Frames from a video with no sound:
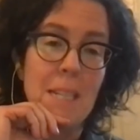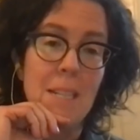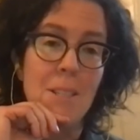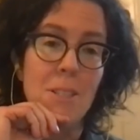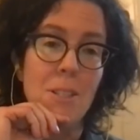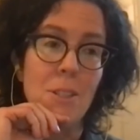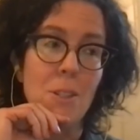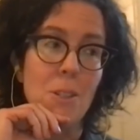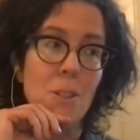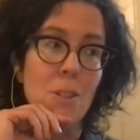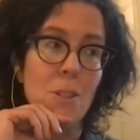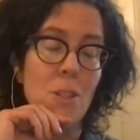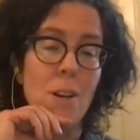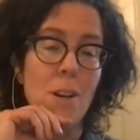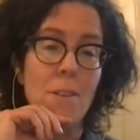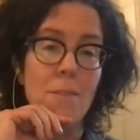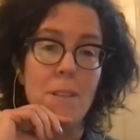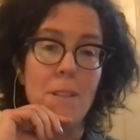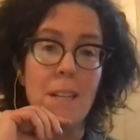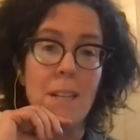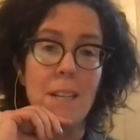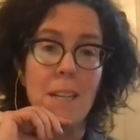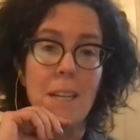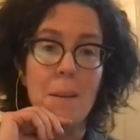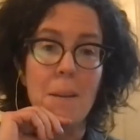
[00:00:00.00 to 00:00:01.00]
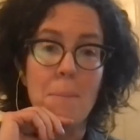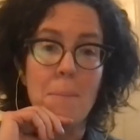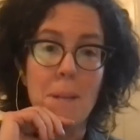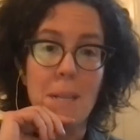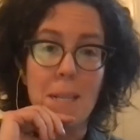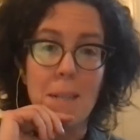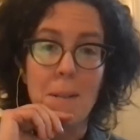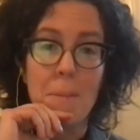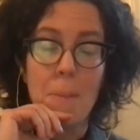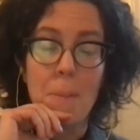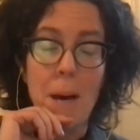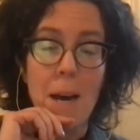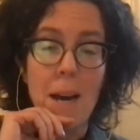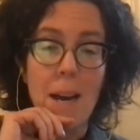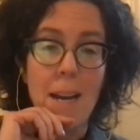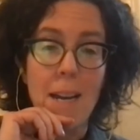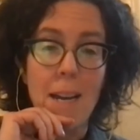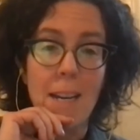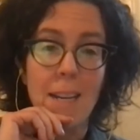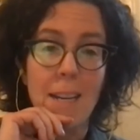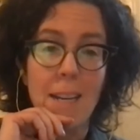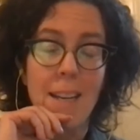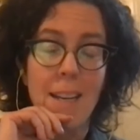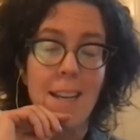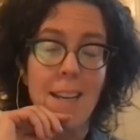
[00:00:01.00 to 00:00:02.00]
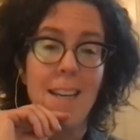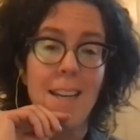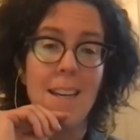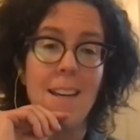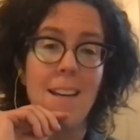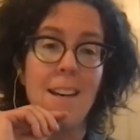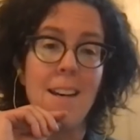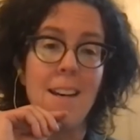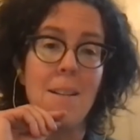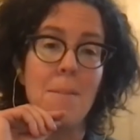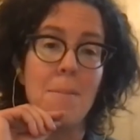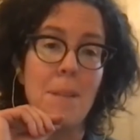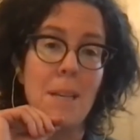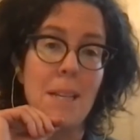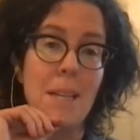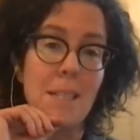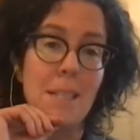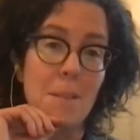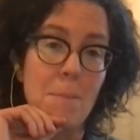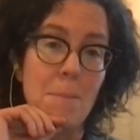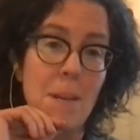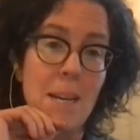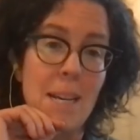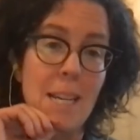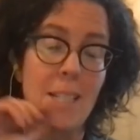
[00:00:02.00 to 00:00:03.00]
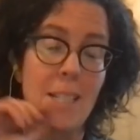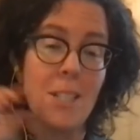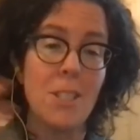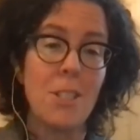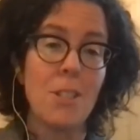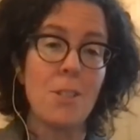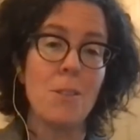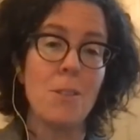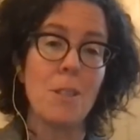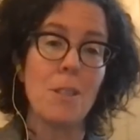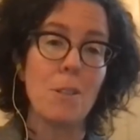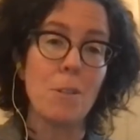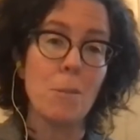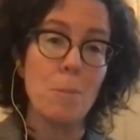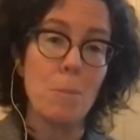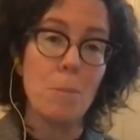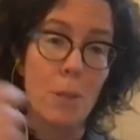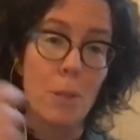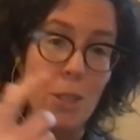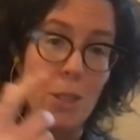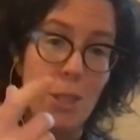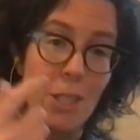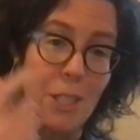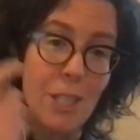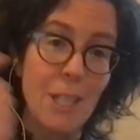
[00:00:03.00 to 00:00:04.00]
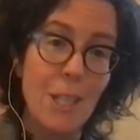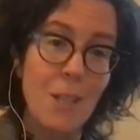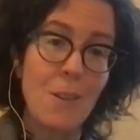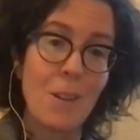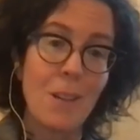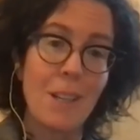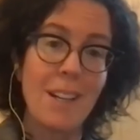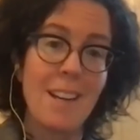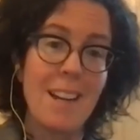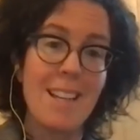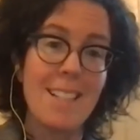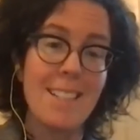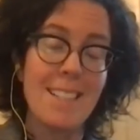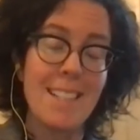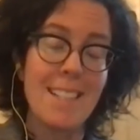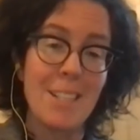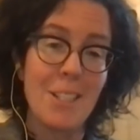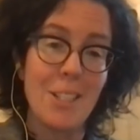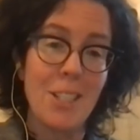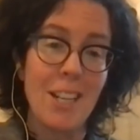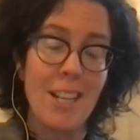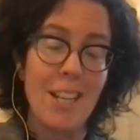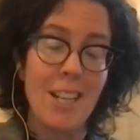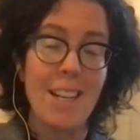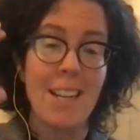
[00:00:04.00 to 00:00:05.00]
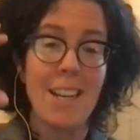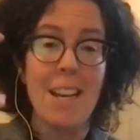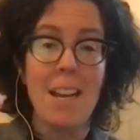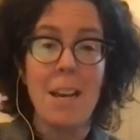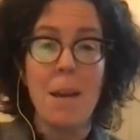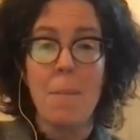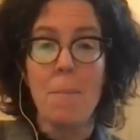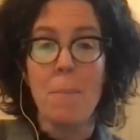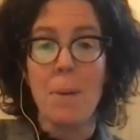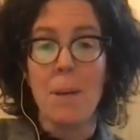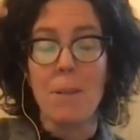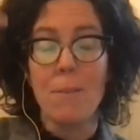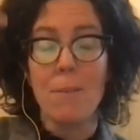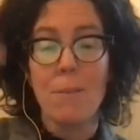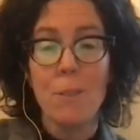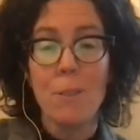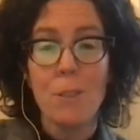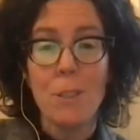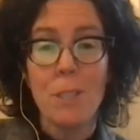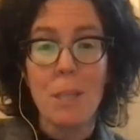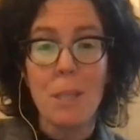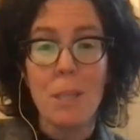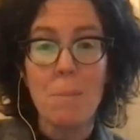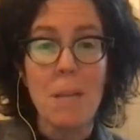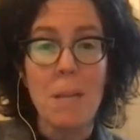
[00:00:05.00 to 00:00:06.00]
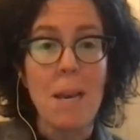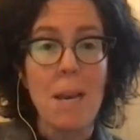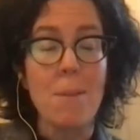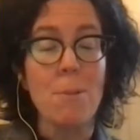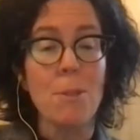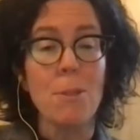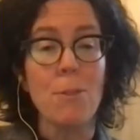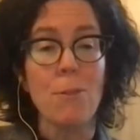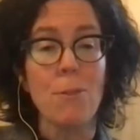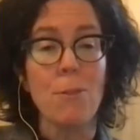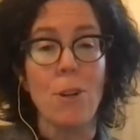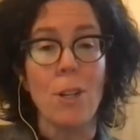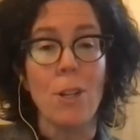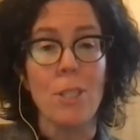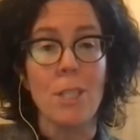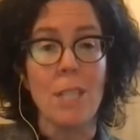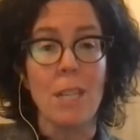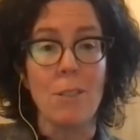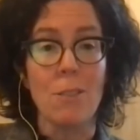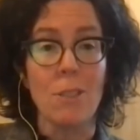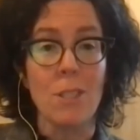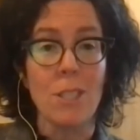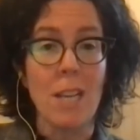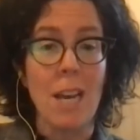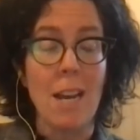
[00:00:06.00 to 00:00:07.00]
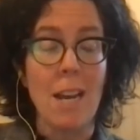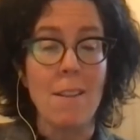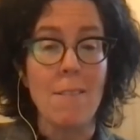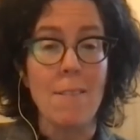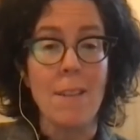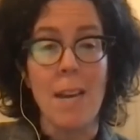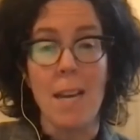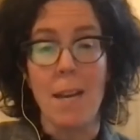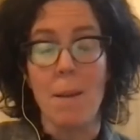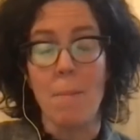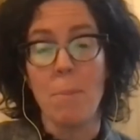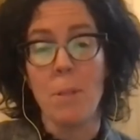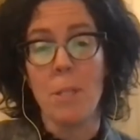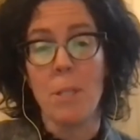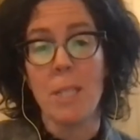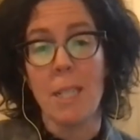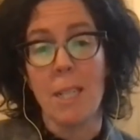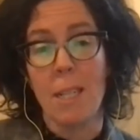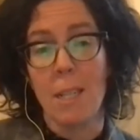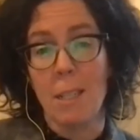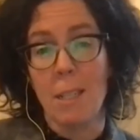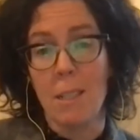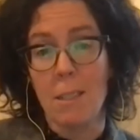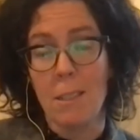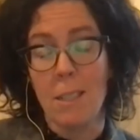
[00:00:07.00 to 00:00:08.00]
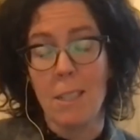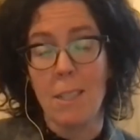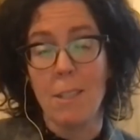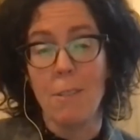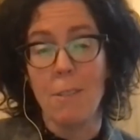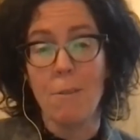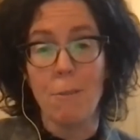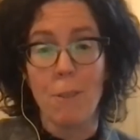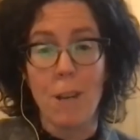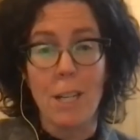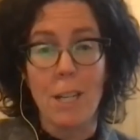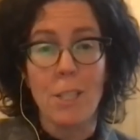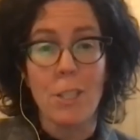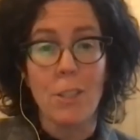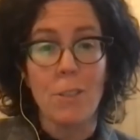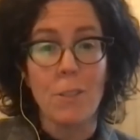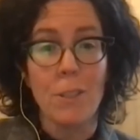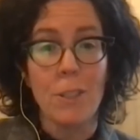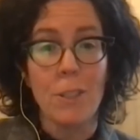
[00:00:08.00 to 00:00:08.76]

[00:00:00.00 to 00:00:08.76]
so there's often a committed buy that's made to a group purchasing organization, but food sometimes falls outside of that, and particularly fresh